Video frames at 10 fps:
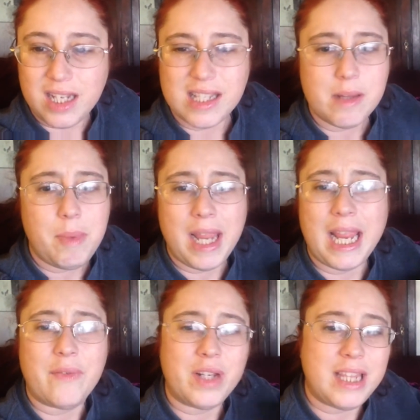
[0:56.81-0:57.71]
Doesn't
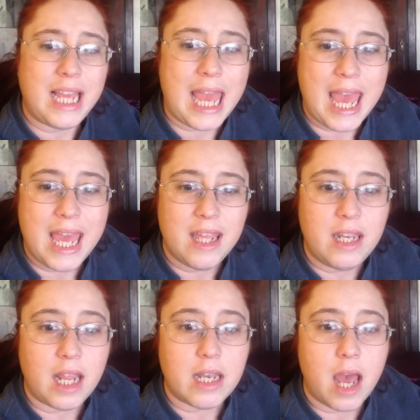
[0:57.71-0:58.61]
buying everything ahead
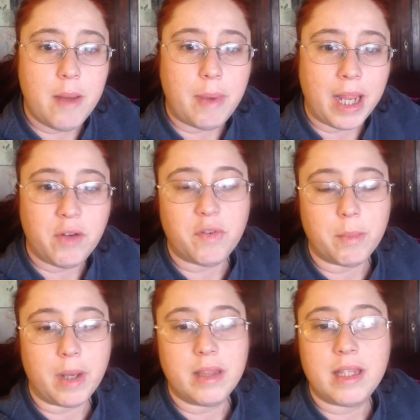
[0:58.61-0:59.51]
and not buying for a
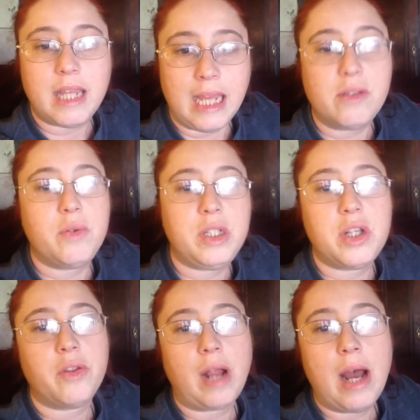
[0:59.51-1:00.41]
month cancel each
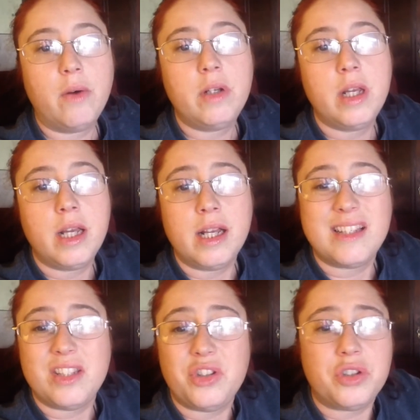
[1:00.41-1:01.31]
other out
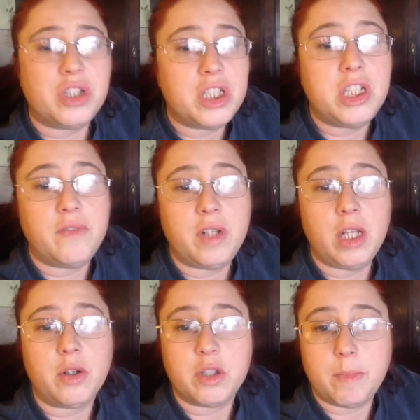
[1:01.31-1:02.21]
since you're just
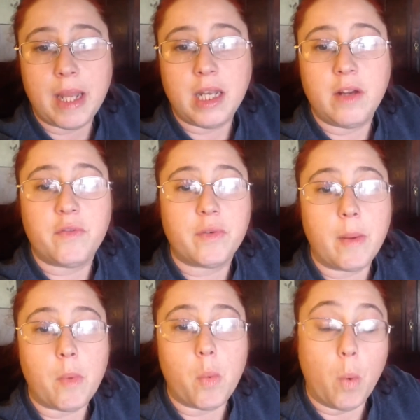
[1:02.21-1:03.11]
shifting your spending
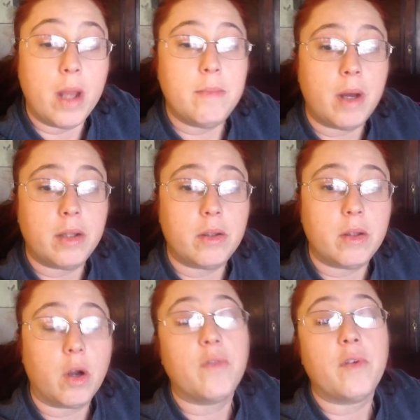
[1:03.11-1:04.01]
from one month or